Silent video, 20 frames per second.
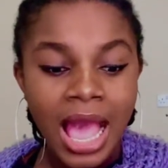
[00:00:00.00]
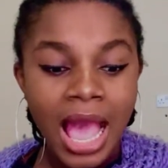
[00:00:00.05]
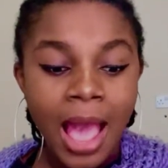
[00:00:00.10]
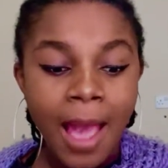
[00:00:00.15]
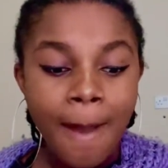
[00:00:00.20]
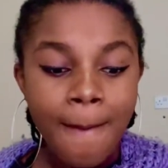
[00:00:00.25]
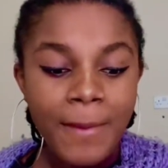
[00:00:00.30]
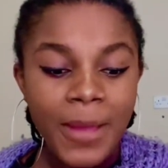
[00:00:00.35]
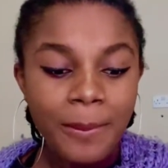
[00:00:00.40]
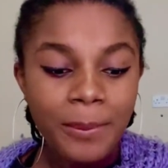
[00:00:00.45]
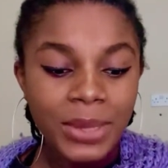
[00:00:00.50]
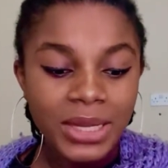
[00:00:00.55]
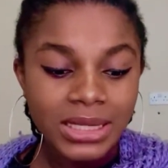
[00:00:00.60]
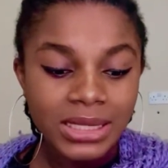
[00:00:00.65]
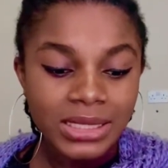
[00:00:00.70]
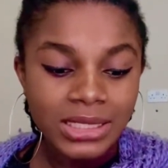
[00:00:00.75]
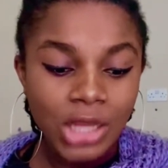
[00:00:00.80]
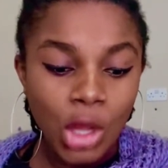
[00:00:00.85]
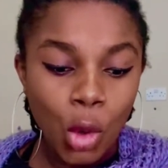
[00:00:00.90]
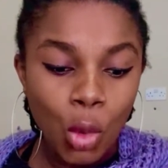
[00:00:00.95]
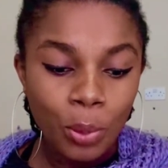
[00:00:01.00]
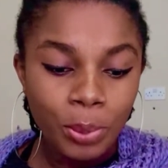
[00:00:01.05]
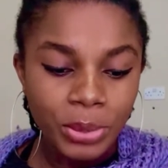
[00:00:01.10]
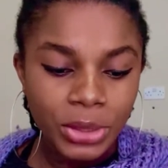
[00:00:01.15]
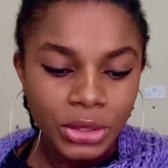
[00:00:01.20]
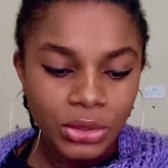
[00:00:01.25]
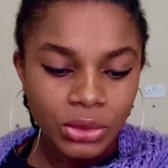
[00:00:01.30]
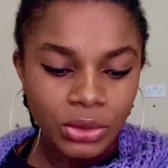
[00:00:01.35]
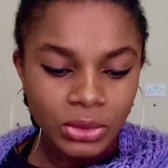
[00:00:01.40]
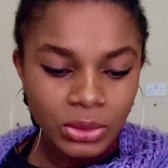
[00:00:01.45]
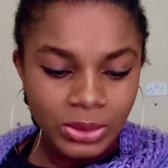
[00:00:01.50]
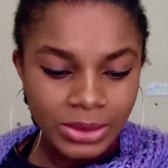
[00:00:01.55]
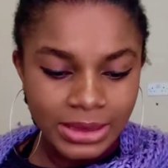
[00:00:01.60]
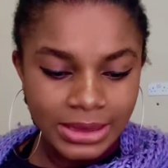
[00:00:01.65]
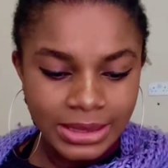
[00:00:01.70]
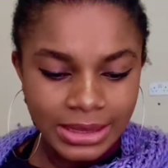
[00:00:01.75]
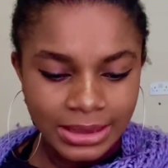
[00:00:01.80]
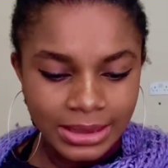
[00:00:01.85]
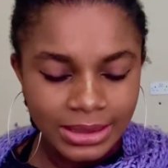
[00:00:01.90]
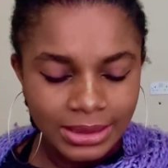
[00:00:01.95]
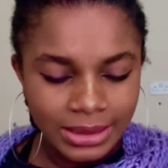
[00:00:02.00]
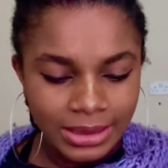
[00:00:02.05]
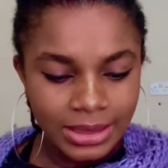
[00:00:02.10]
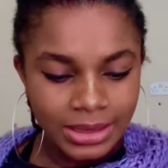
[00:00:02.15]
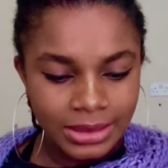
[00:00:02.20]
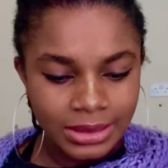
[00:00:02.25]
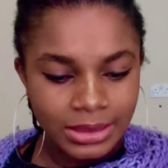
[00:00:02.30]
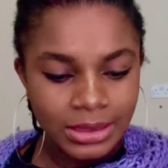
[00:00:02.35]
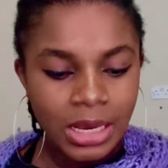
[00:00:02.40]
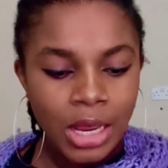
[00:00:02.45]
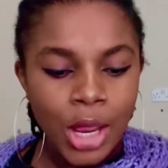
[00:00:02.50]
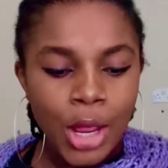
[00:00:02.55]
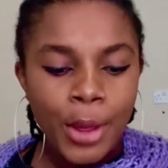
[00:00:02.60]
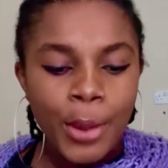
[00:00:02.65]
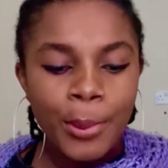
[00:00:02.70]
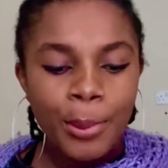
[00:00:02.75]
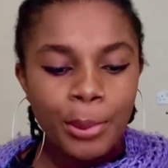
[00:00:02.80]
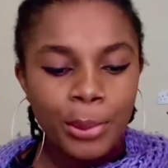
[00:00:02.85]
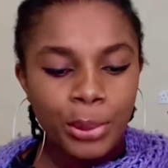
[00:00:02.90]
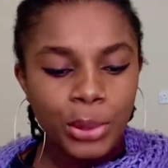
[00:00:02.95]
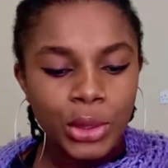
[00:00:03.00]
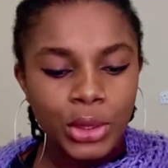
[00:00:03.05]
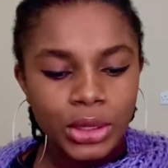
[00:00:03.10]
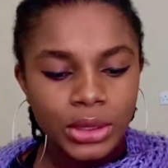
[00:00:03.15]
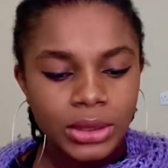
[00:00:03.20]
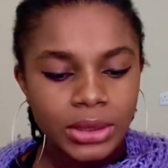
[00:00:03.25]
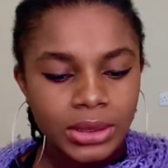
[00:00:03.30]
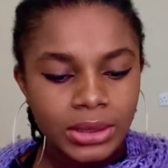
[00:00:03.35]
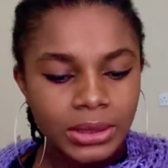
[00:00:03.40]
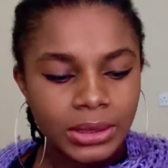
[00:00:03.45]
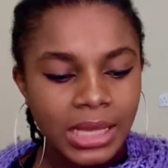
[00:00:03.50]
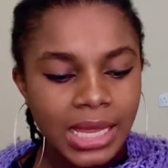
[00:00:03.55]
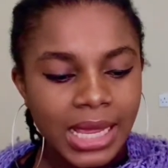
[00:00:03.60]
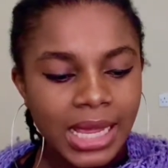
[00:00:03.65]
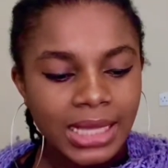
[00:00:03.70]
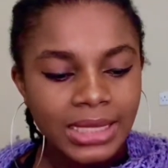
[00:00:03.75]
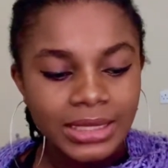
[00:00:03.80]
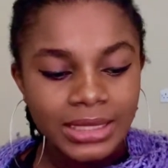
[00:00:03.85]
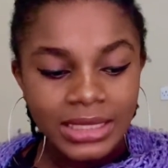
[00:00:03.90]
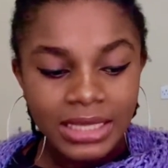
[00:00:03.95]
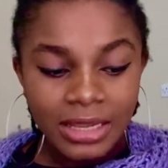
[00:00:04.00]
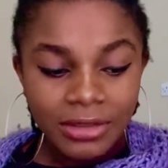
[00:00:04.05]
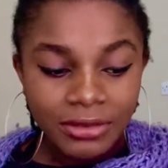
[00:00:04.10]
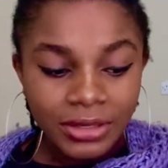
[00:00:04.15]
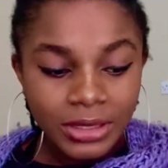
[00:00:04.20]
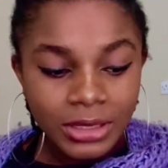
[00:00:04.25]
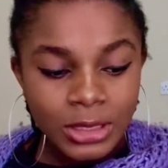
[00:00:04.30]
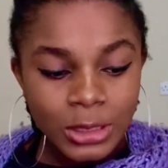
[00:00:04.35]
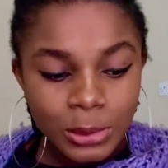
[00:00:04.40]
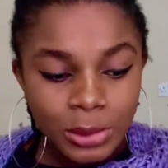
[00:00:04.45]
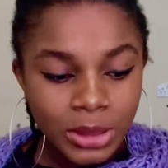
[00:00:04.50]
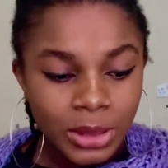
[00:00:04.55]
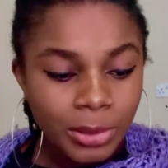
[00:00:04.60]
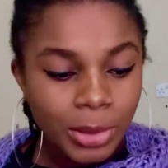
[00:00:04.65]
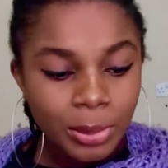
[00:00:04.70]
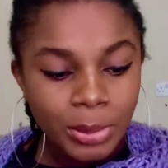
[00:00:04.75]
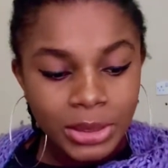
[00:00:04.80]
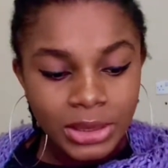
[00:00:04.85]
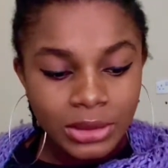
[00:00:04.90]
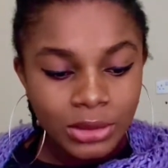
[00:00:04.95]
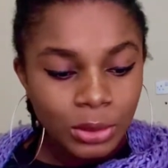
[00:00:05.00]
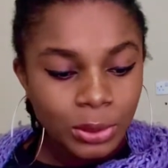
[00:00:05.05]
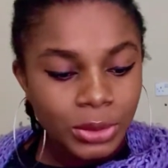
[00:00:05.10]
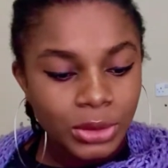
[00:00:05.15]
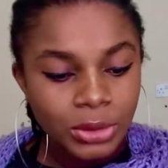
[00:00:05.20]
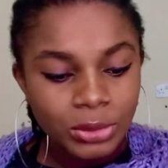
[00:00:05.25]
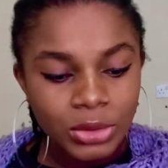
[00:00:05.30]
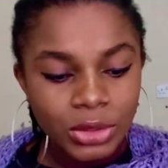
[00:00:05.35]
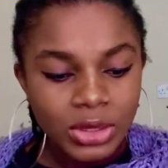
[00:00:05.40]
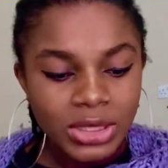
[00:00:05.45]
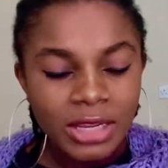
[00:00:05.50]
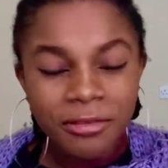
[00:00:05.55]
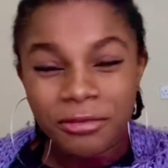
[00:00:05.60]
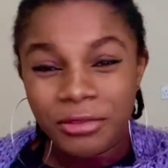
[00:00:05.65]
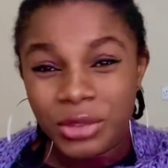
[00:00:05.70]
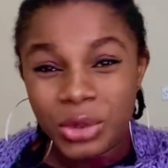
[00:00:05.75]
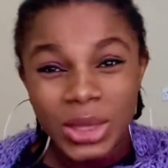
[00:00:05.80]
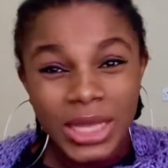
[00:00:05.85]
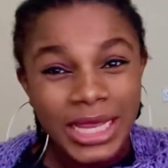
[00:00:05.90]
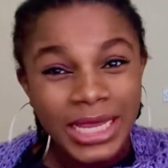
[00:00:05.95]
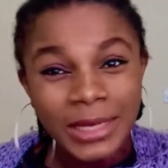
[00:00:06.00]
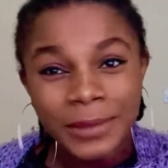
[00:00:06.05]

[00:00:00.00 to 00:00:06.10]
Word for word: my personal opinion on certain things but i hardly ever speak about personal opinion because i feel like